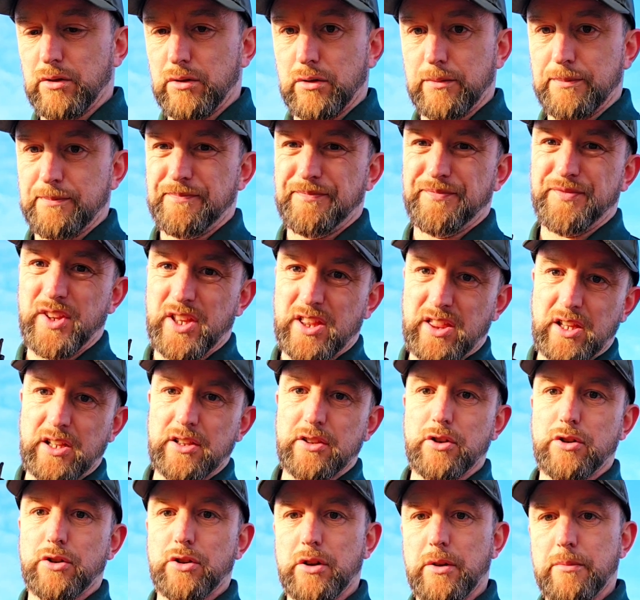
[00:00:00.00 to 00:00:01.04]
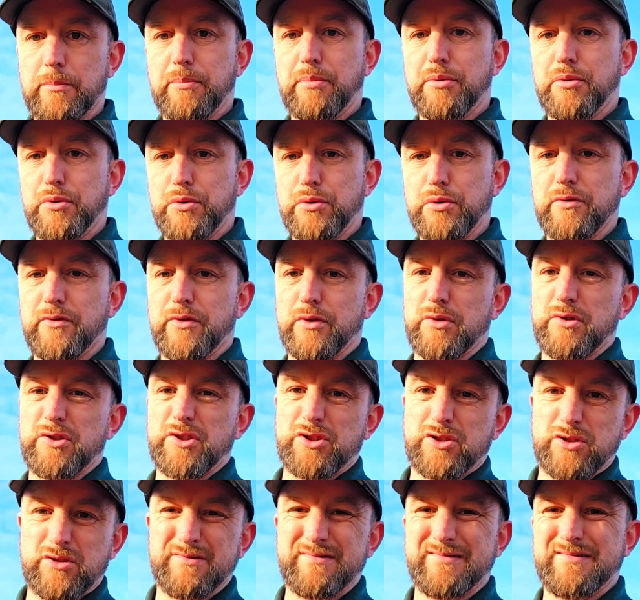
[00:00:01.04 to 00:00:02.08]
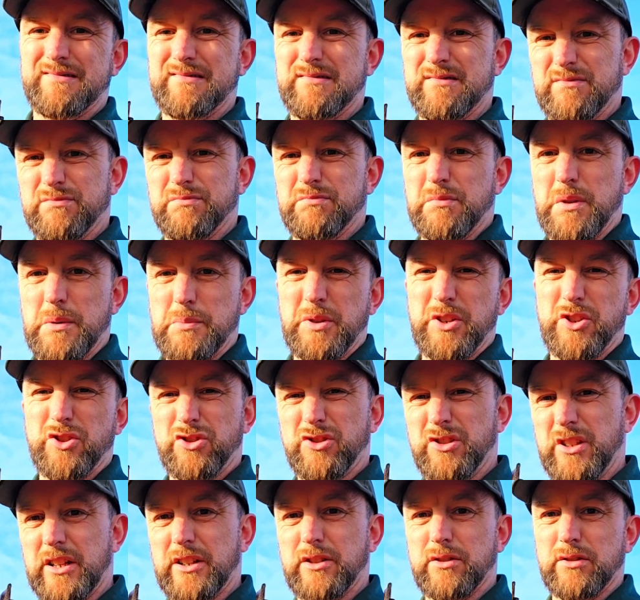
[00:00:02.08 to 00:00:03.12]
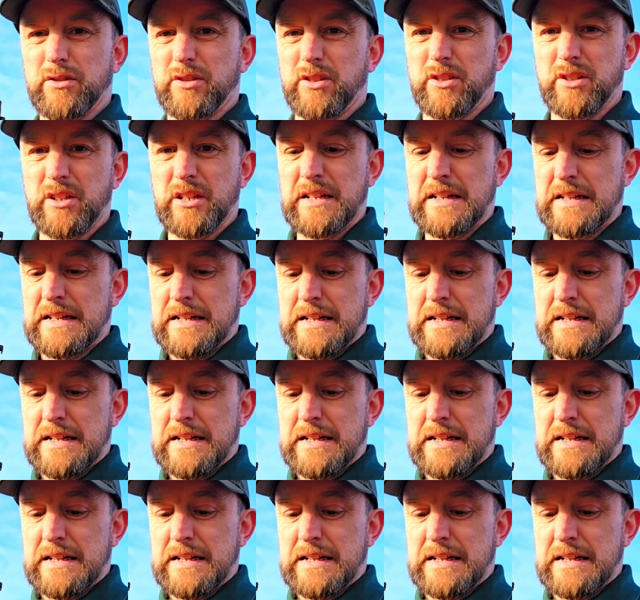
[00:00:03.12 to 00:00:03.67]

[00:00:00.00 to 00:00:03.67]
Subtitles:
or you think they could improve, or maybe just niggled you,